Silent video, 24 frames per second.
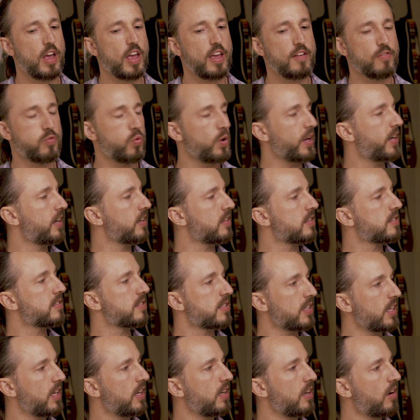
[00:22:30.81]
if we could
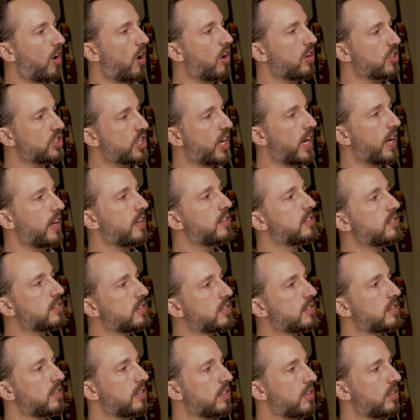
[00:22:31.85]
see our
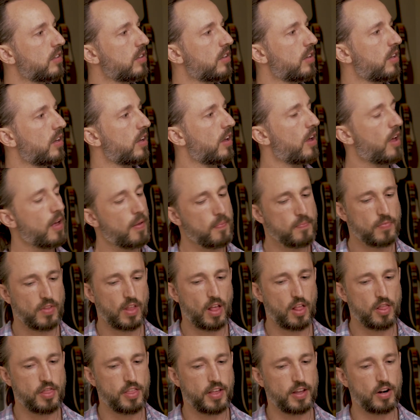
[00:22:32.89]
chains
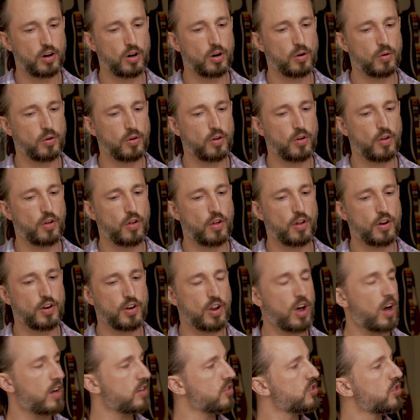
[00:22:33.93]
that are
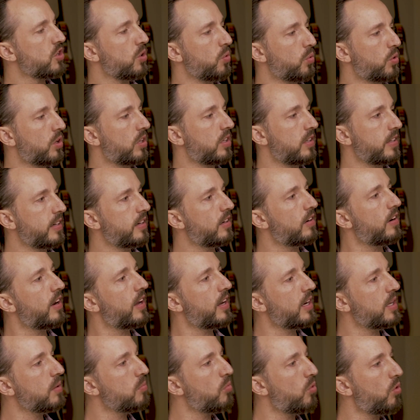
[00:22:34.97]
not so clear
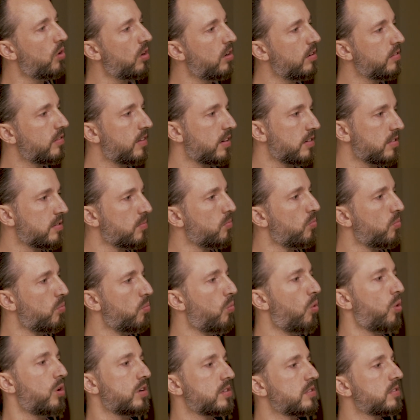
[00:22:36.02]
anymore, they're mm-hmm.
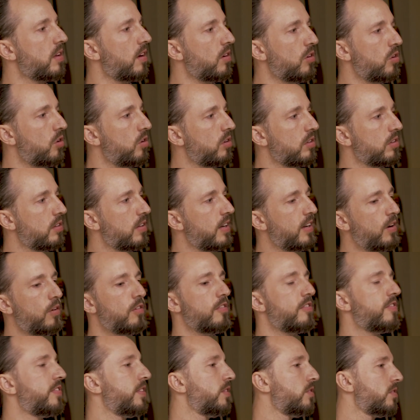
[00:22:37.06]
more subtle. They don't
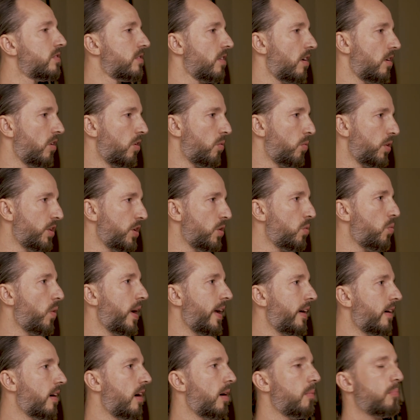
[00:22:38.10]
feel subtle. When you
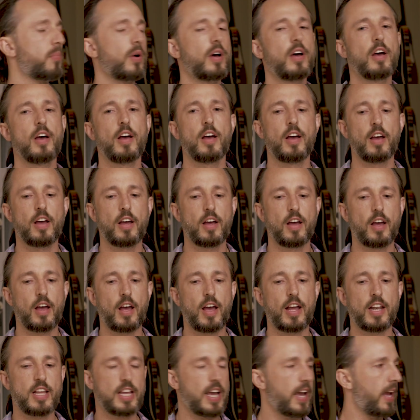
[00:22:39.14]
wake up
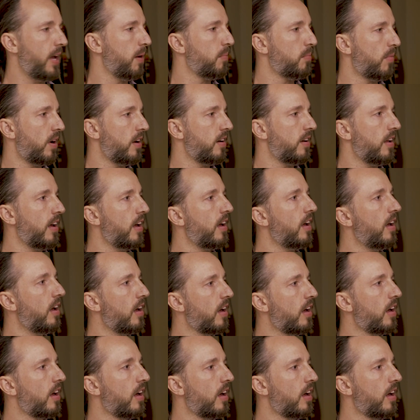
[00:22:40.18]
and you hate Monday